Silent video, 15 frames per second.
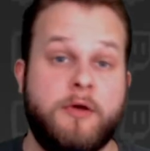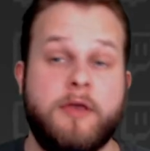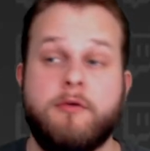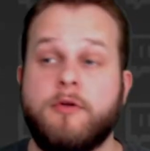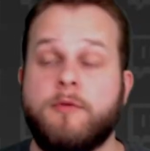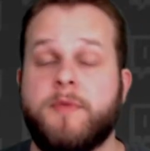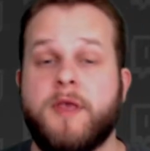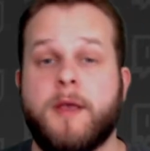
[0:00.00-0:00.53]
it
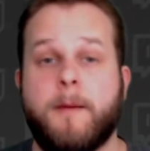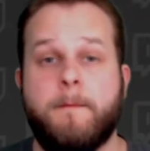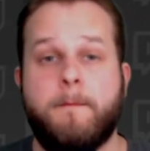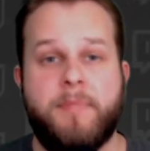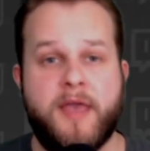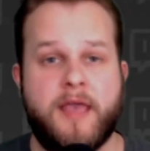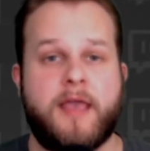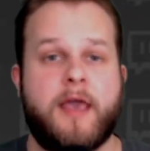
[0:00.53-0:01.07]
would be a
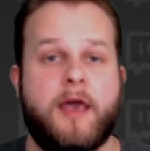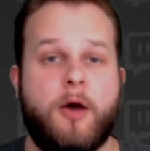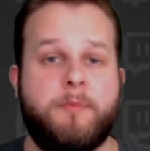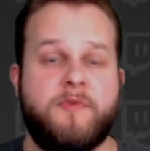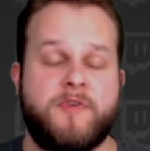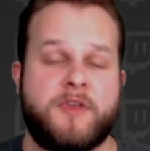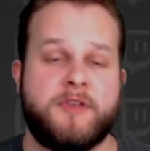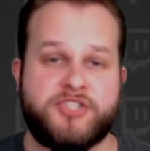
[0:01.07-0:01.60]
big
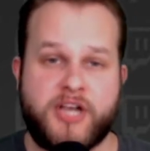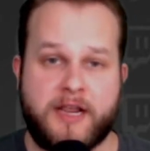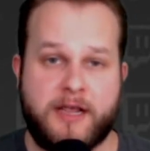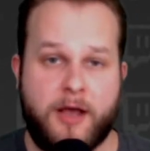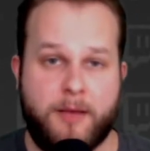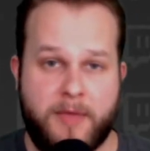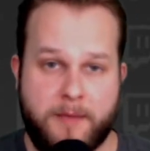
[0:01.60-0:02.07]
help if you can check out my